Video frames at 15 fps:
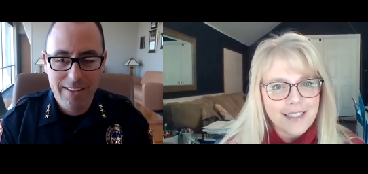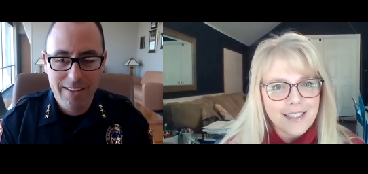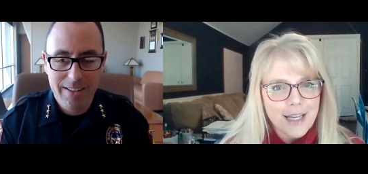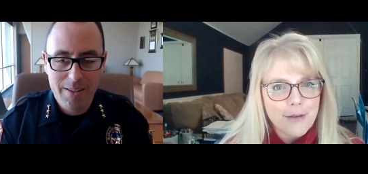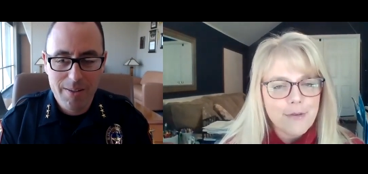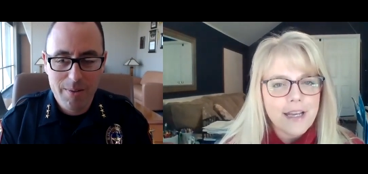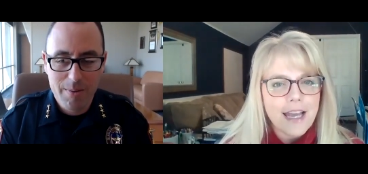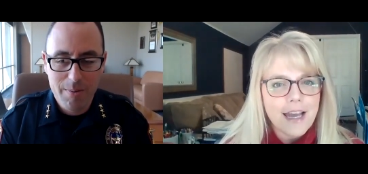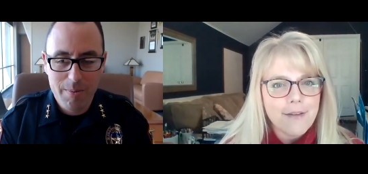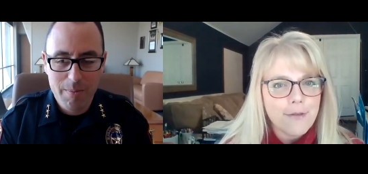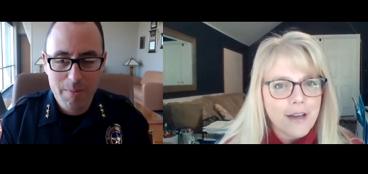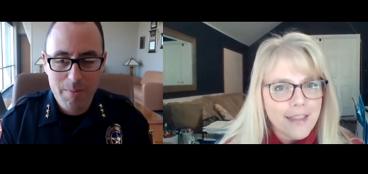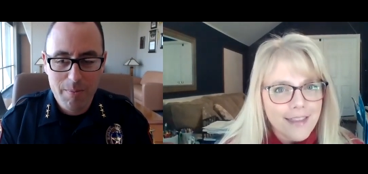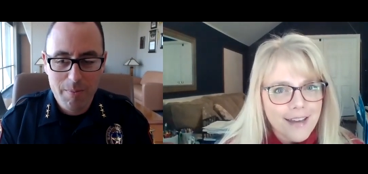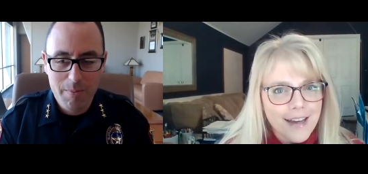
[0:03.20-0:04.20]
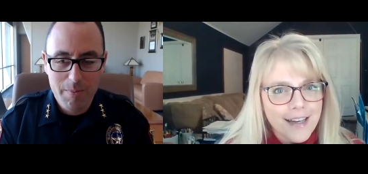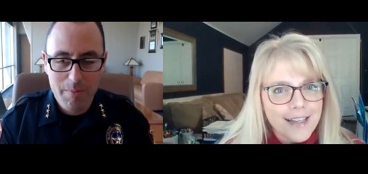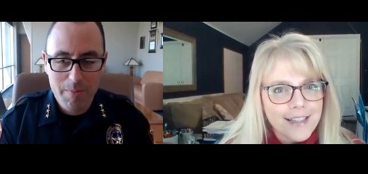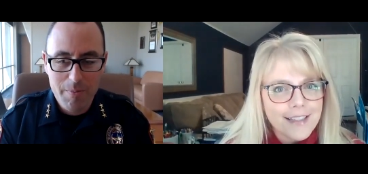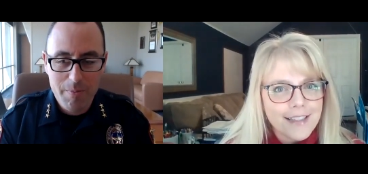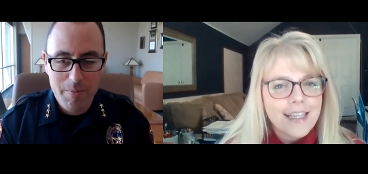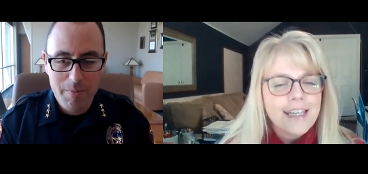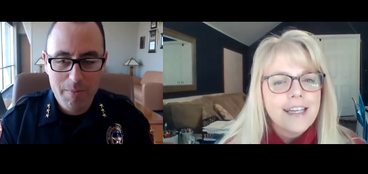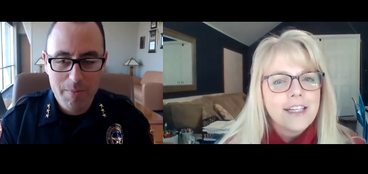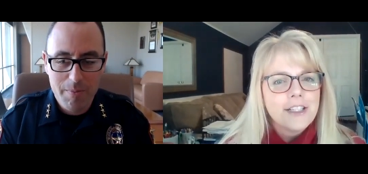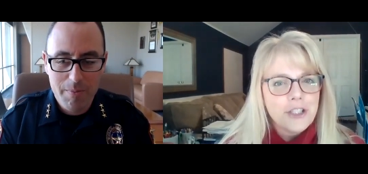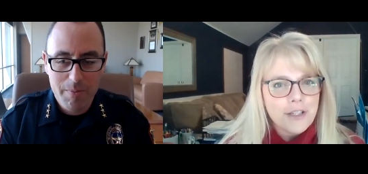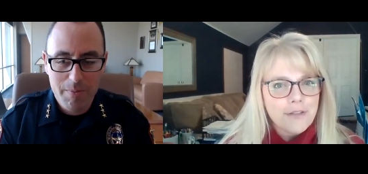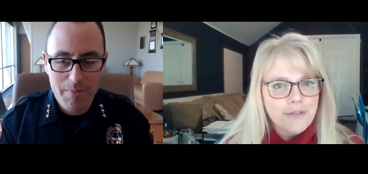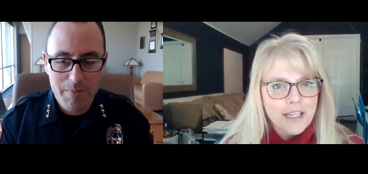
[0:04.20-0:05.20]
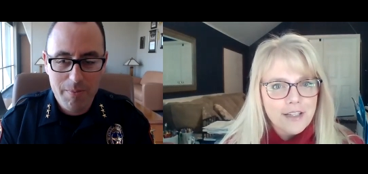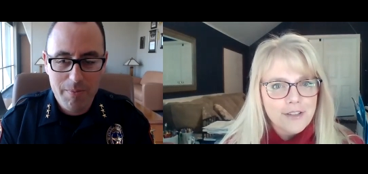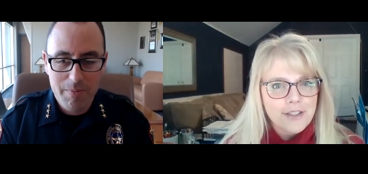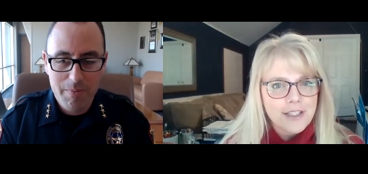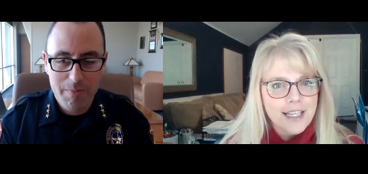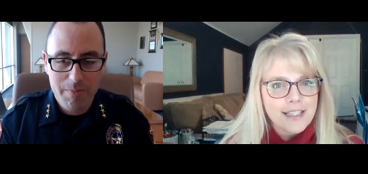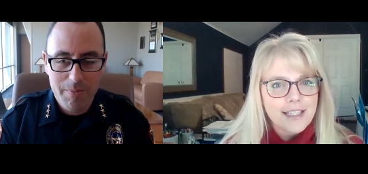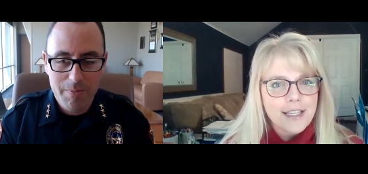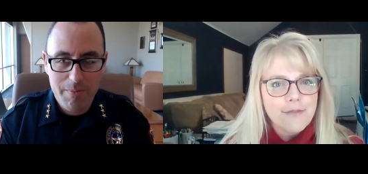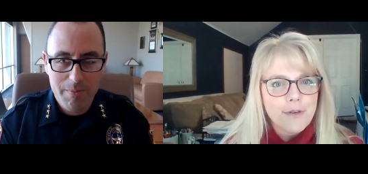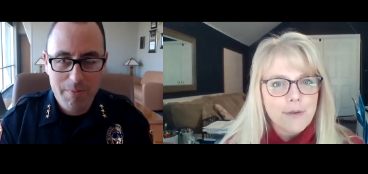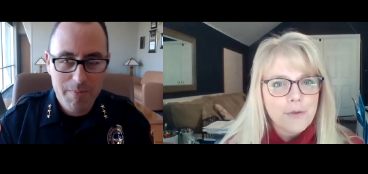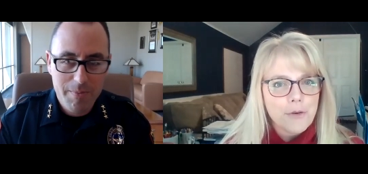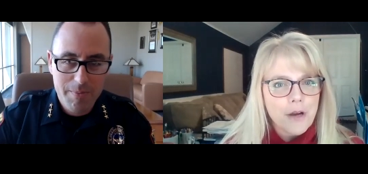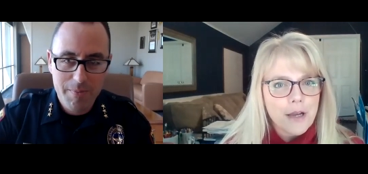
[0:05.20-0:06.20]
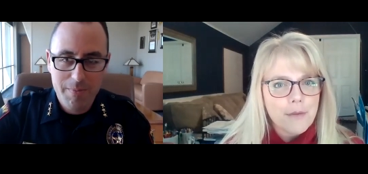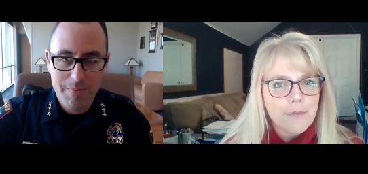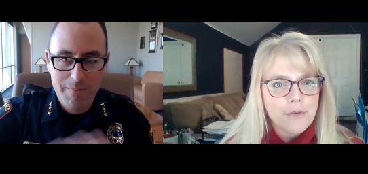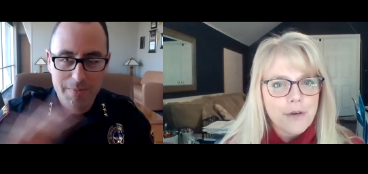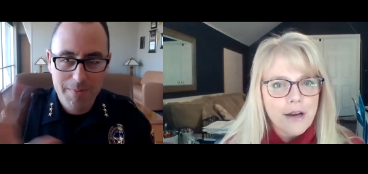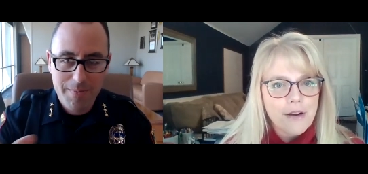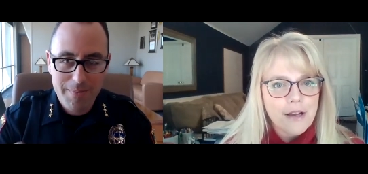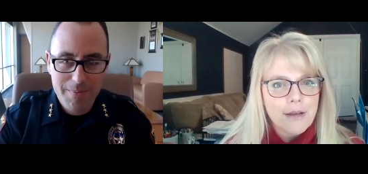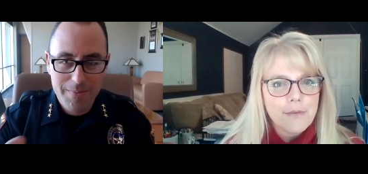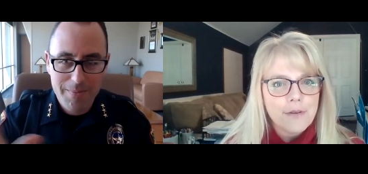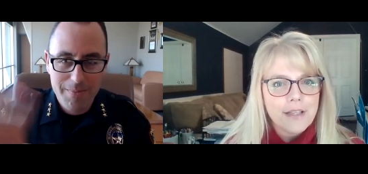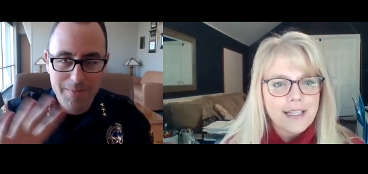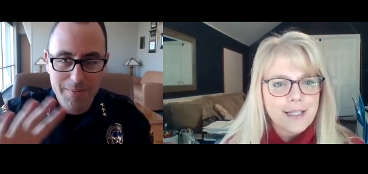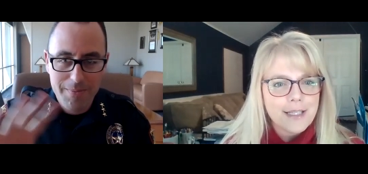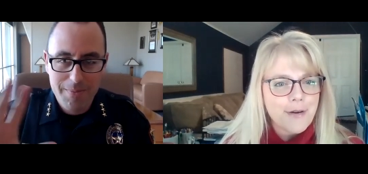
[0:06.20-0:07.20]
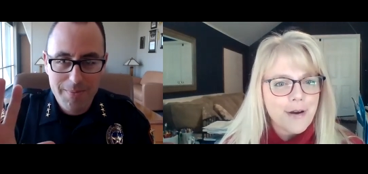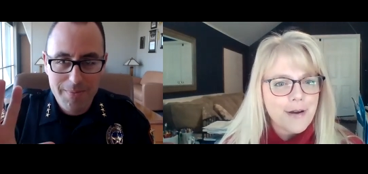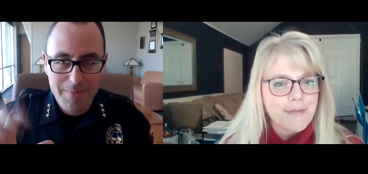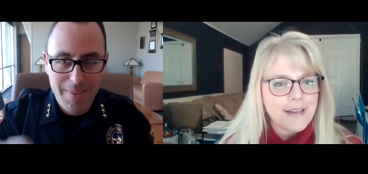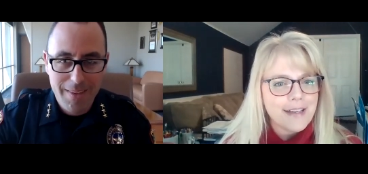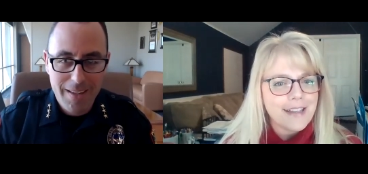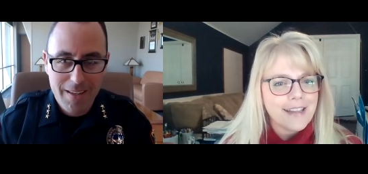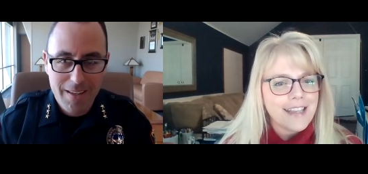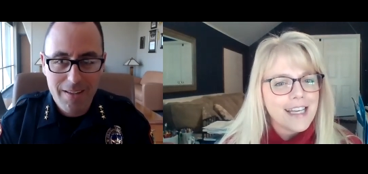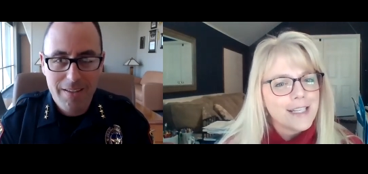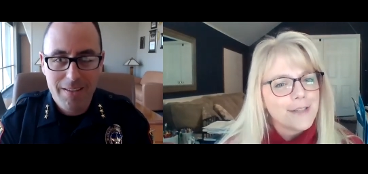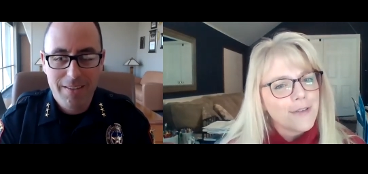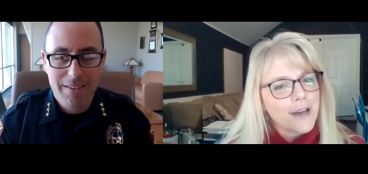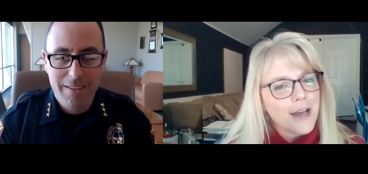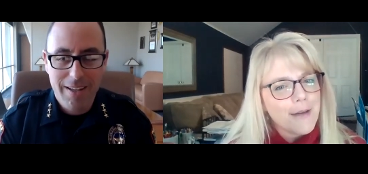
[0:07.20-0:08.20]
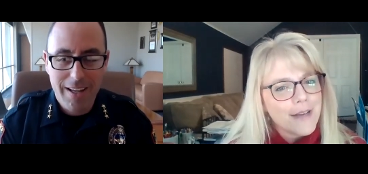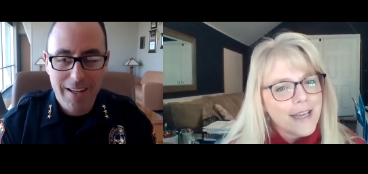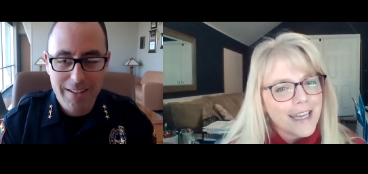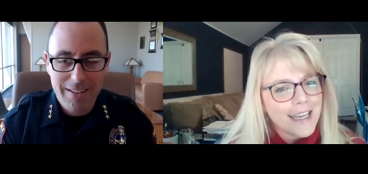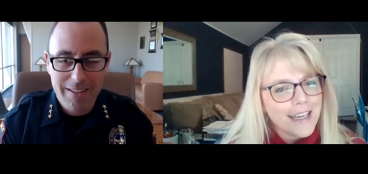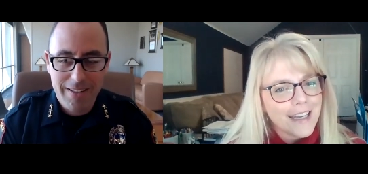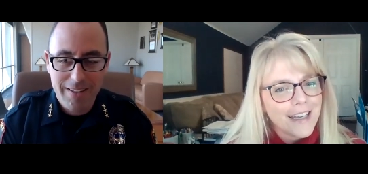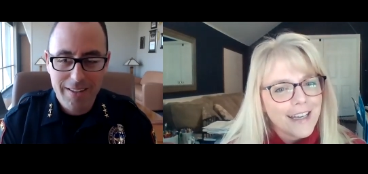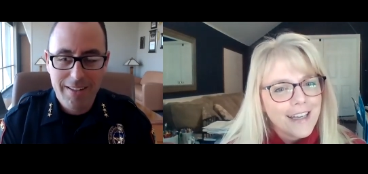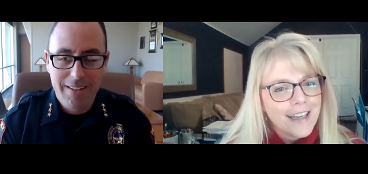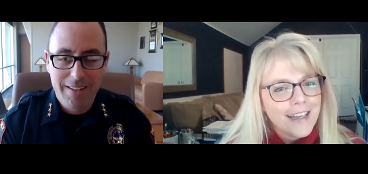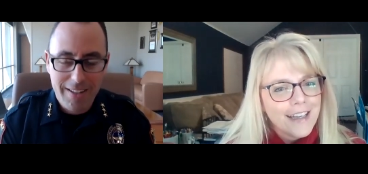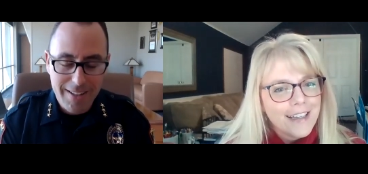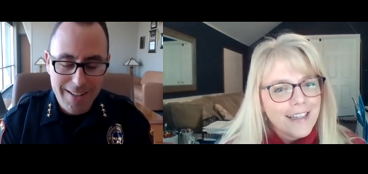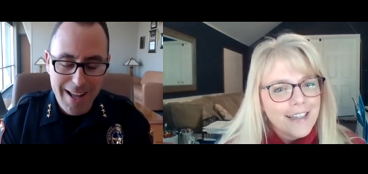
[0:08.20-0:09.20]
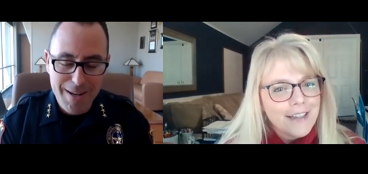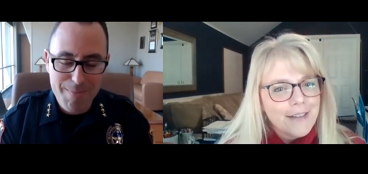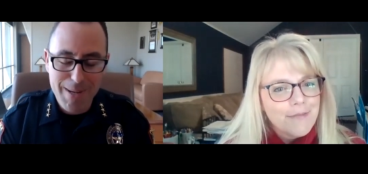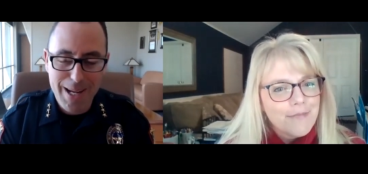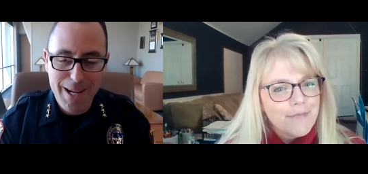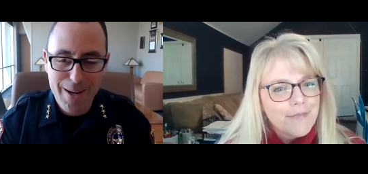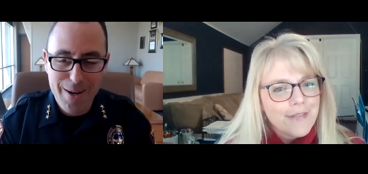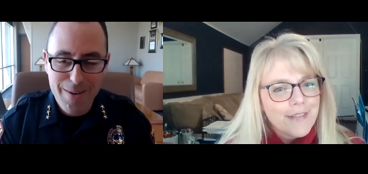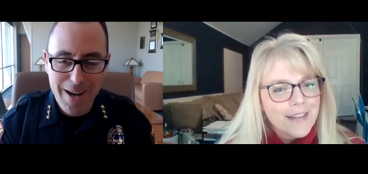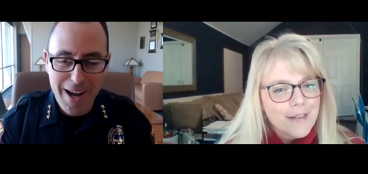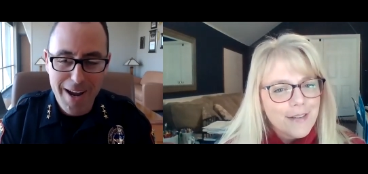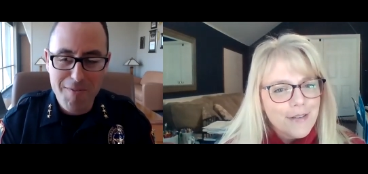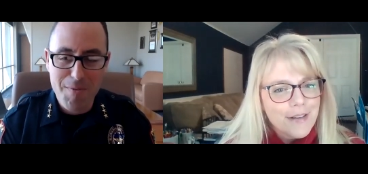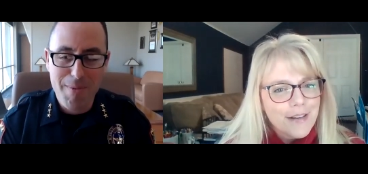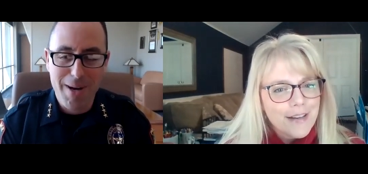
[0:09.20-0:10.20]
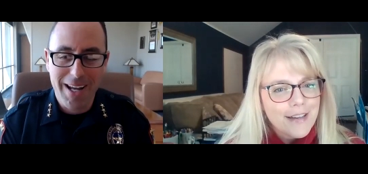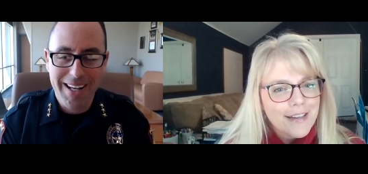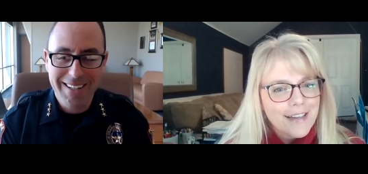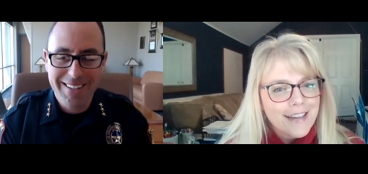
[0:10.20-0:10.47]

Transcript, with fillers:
Speaker 1: today we have with us Chief Daniel Scesney from Grand Prairie Police Department. Thanks for coming.
Speaker 2: Glad to be here. Hi, everybody.